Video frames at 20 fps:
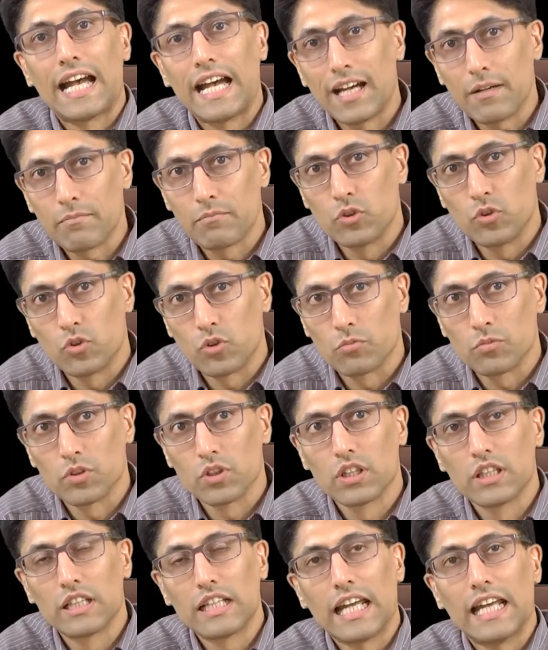
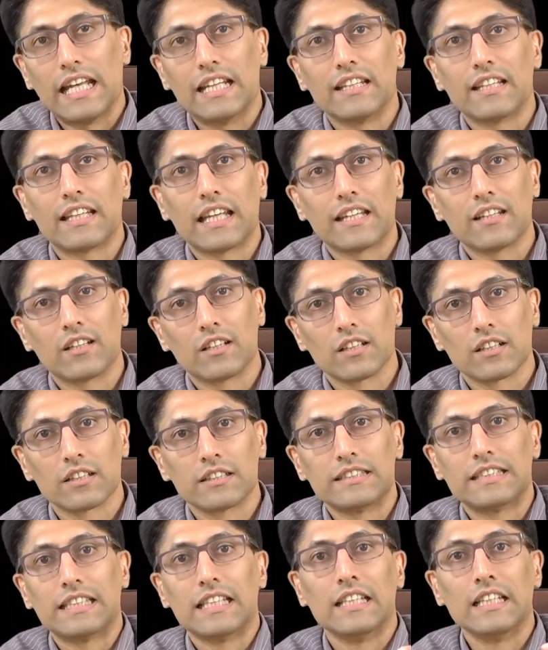abnormal and they are
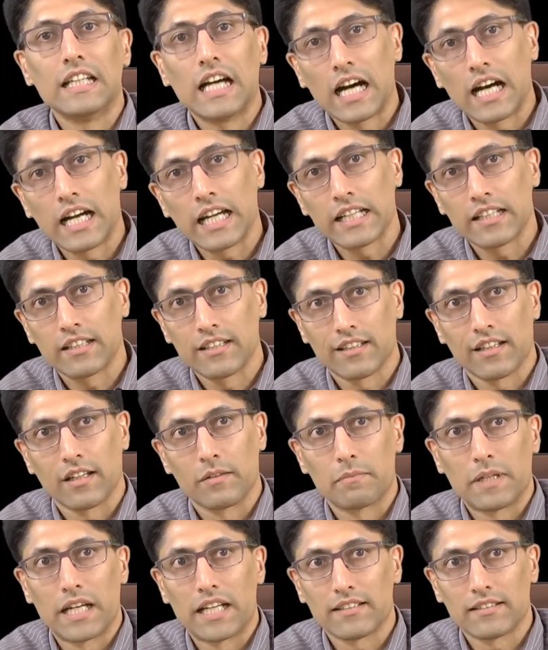denied
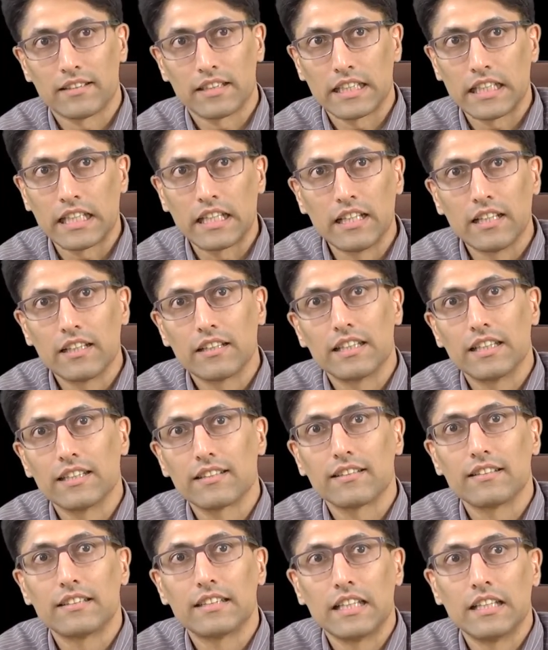capacity.
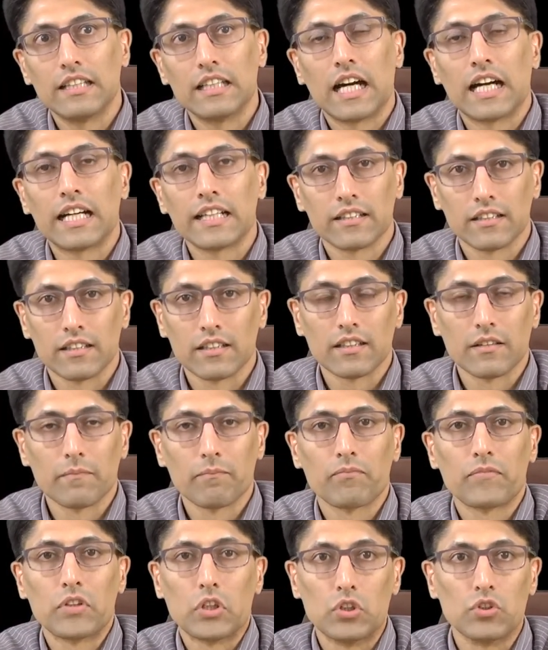This denial
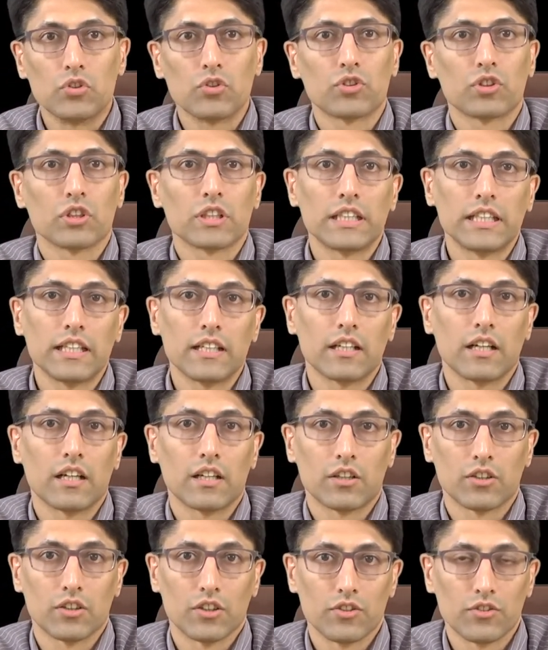usually
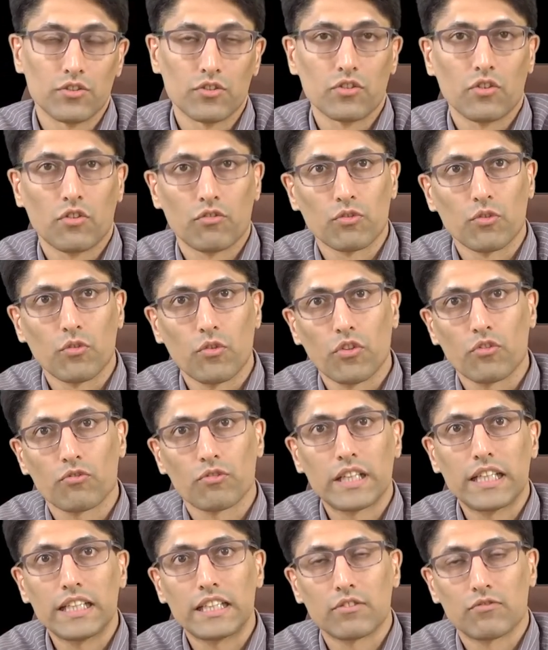occurs through
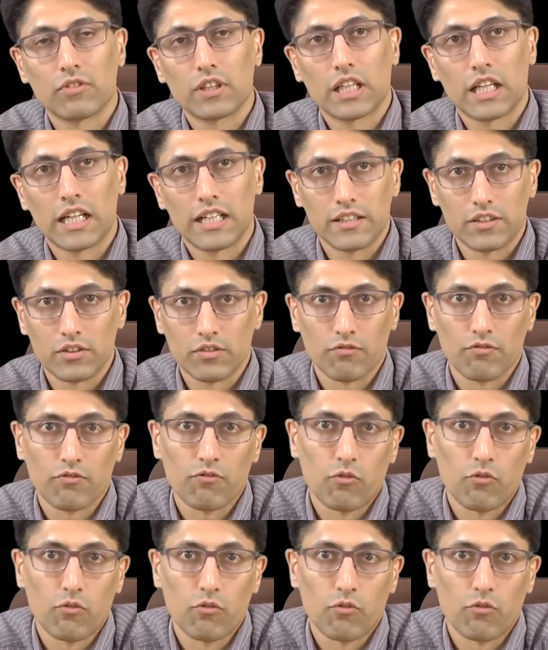three different kinds of